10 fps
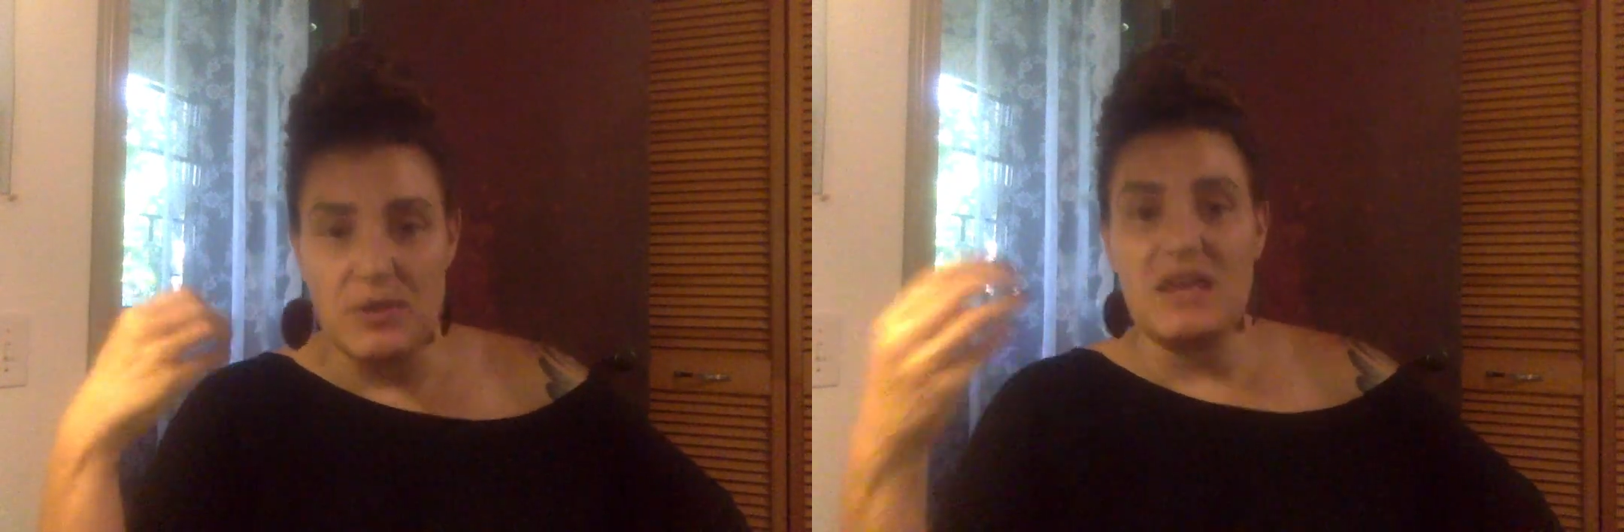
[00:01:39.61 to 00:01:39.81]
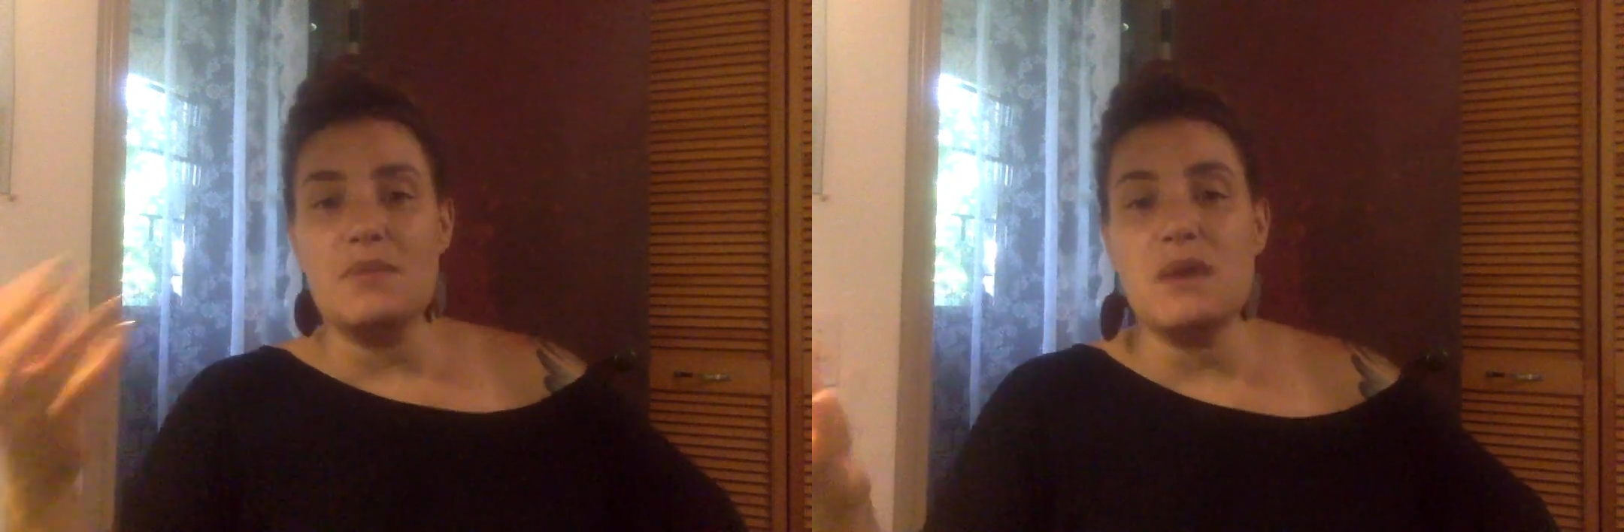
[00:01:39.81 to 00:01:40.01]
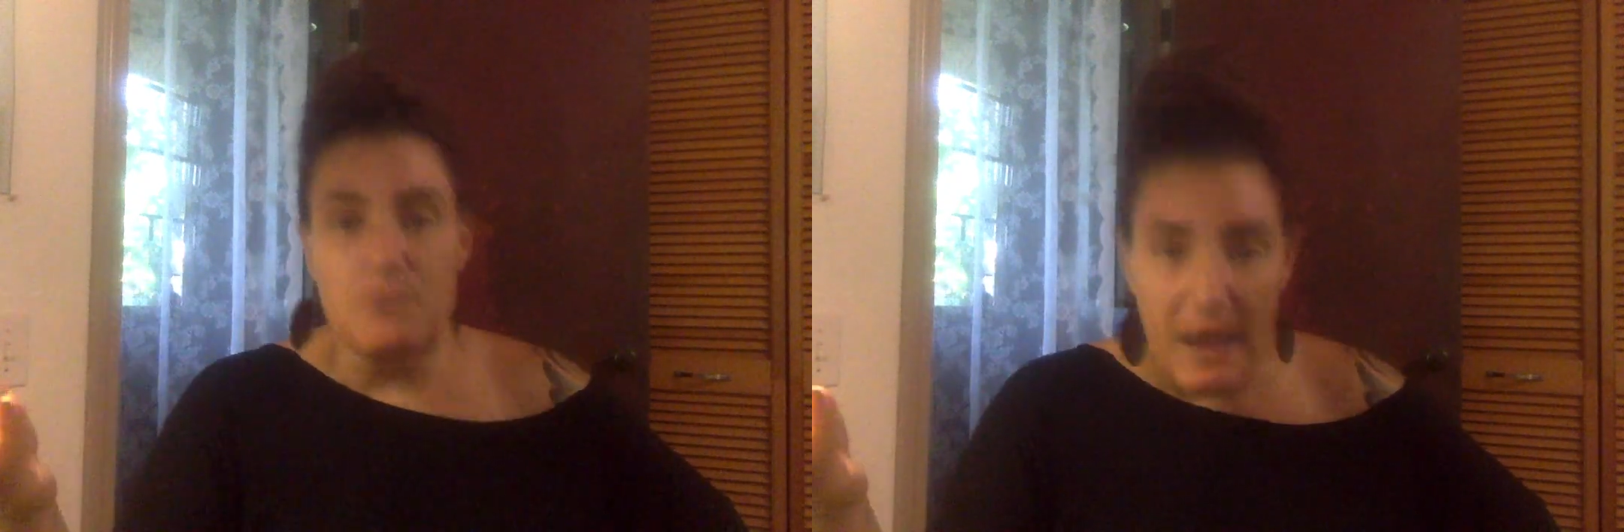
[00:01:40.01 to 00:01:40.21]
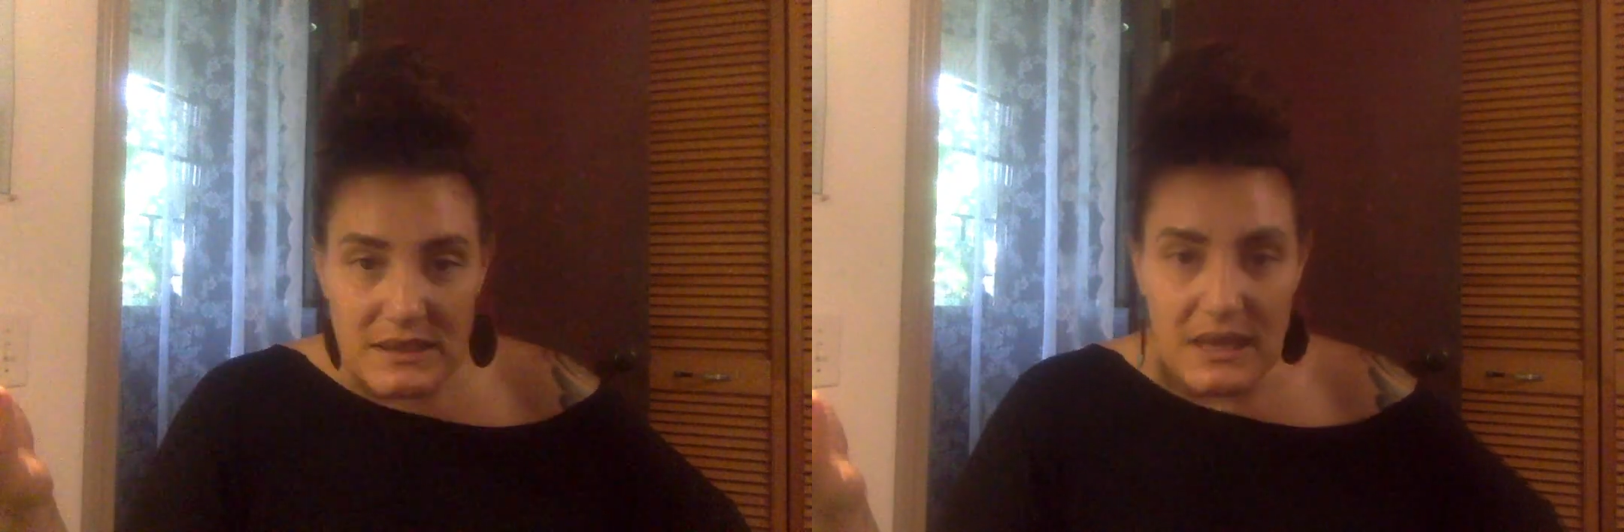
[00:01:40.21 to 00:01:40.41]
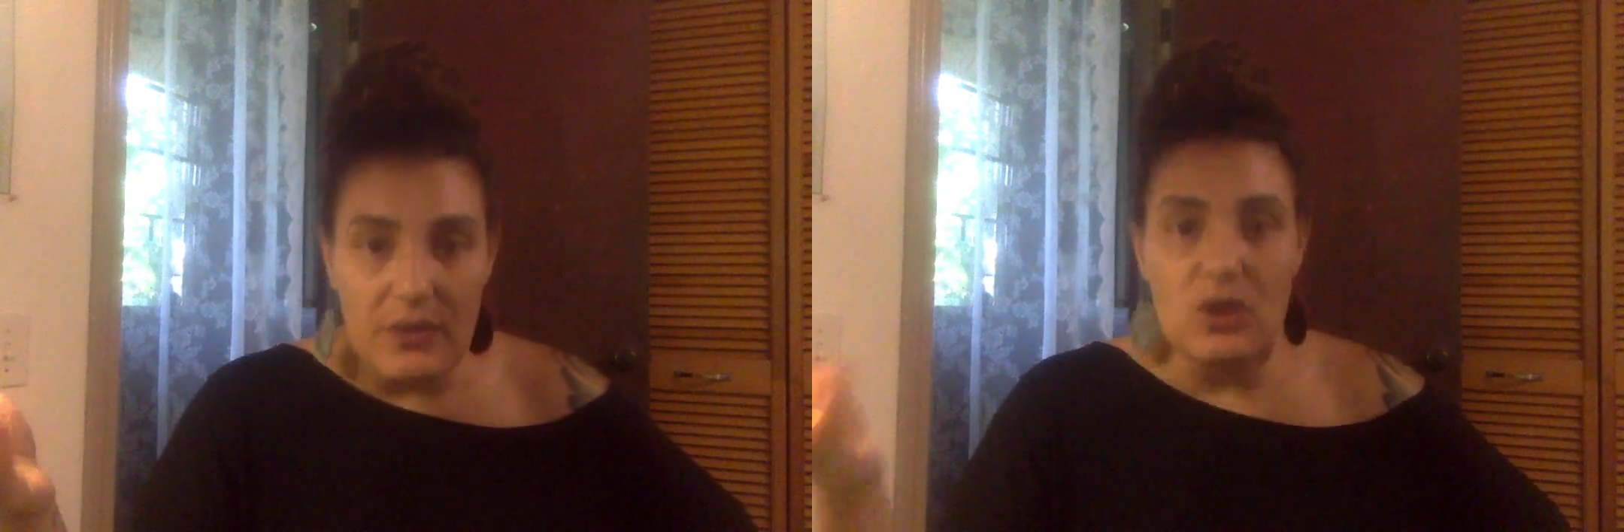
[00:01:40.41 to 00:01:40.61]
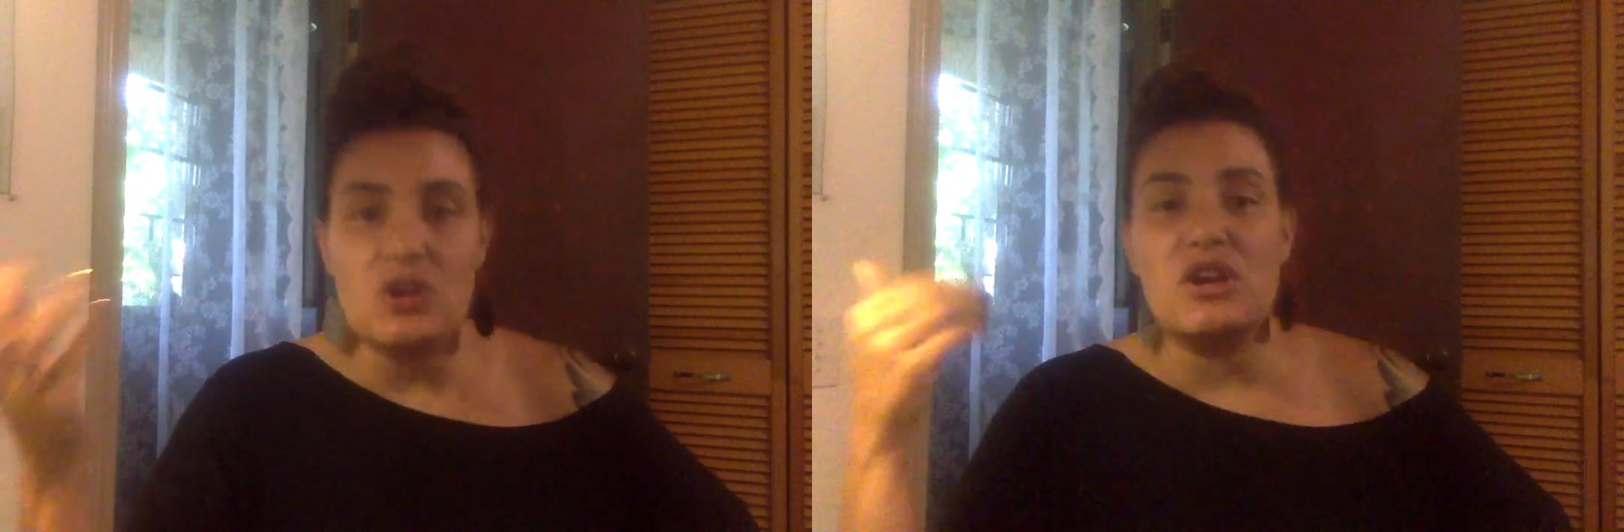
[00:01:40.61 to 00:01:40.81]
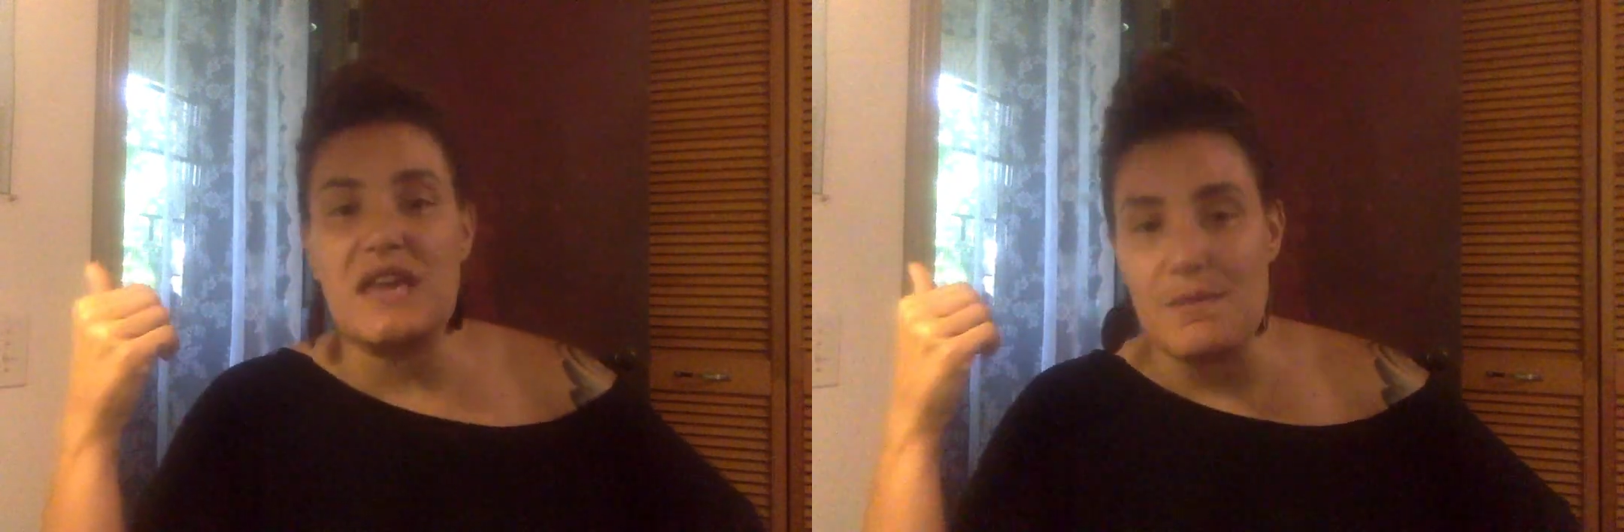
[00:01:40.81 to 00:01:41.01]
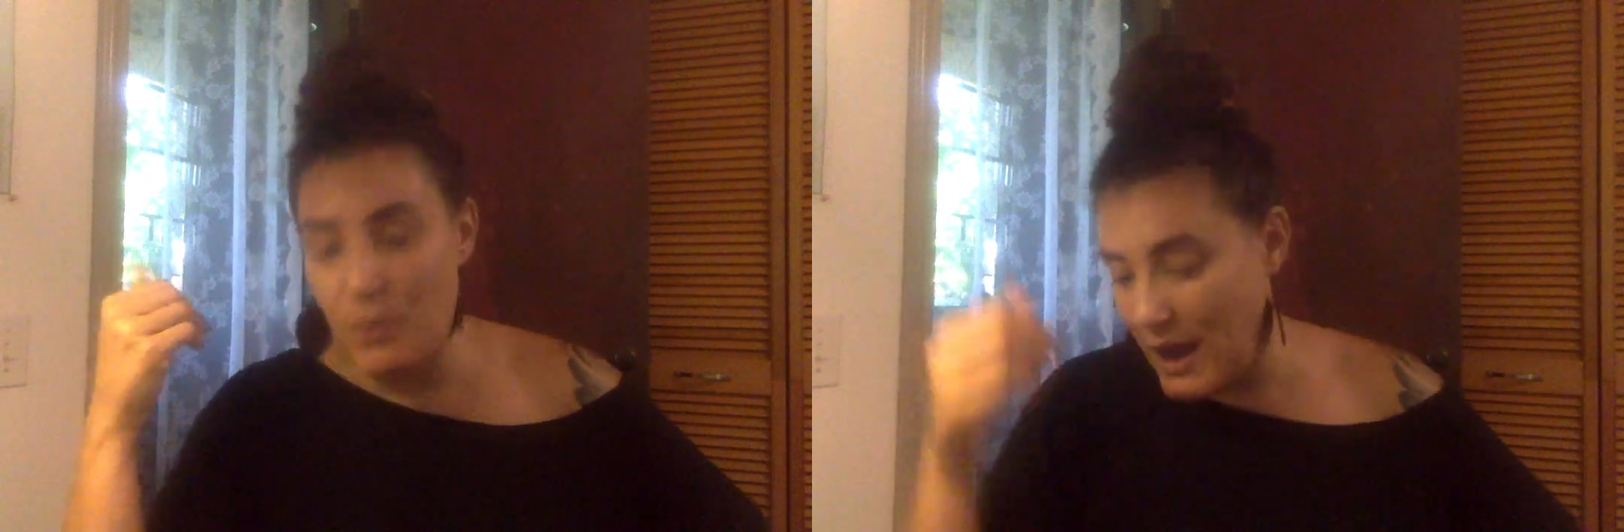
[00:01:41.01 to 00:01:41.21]
You keep getting back together and you
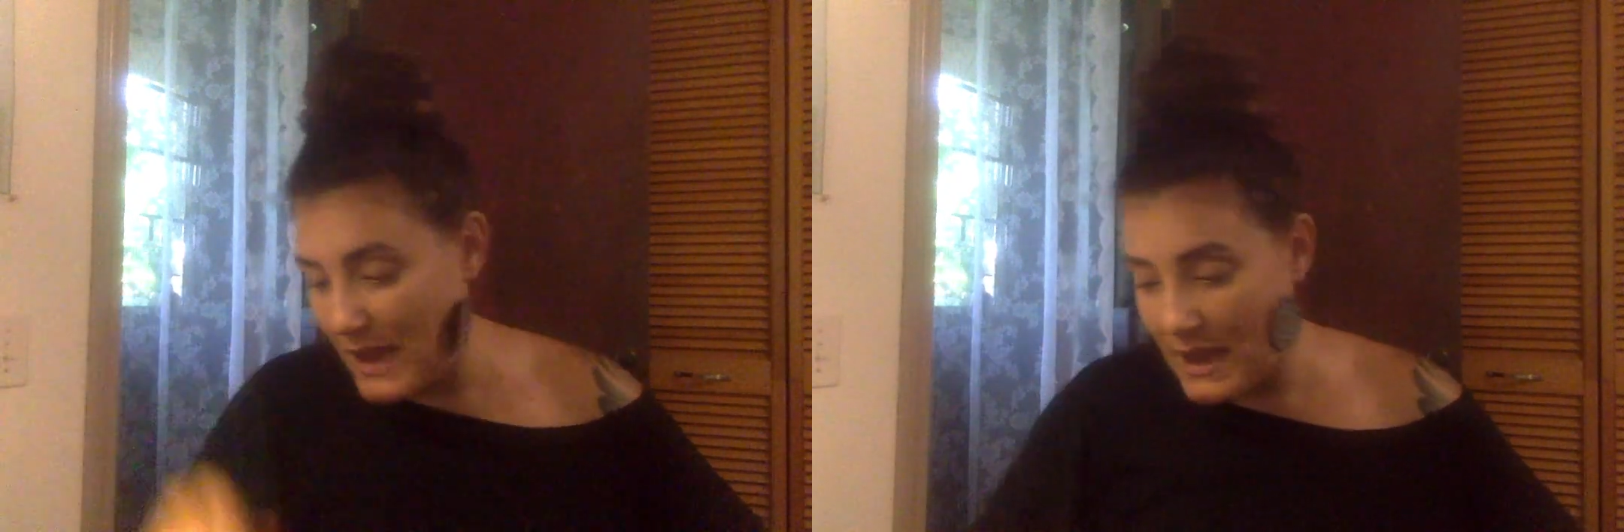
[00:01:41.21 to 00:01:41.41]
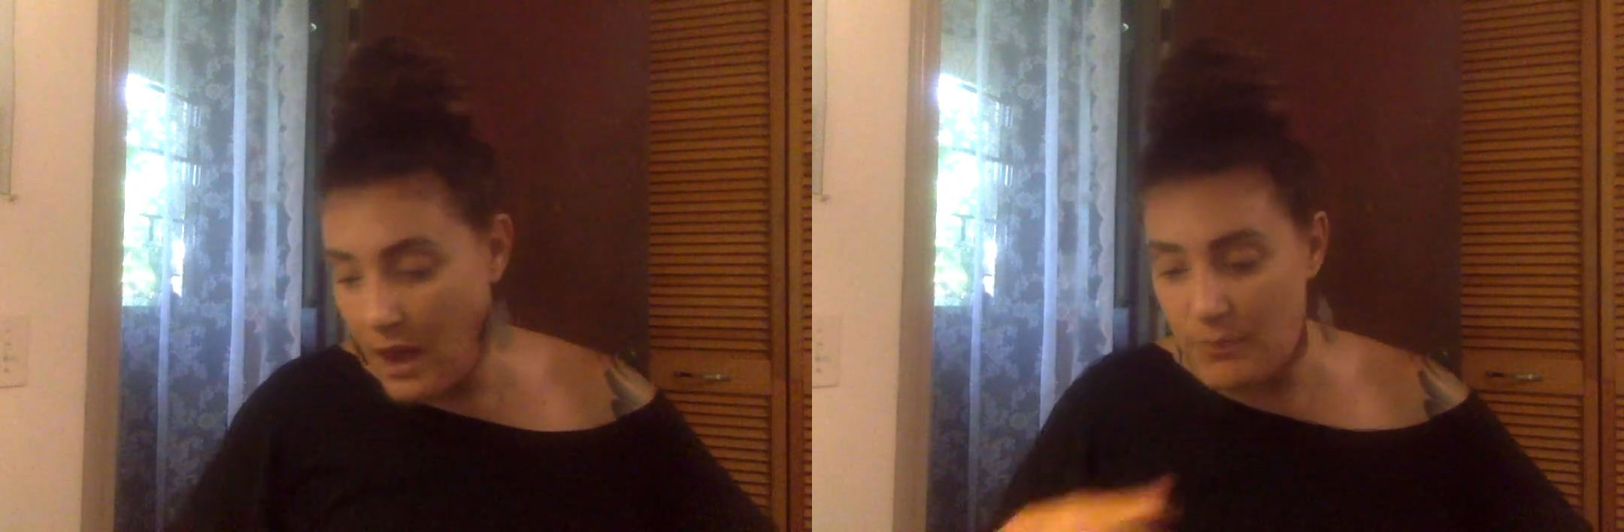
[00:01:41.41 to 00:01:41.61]
keep breaking up.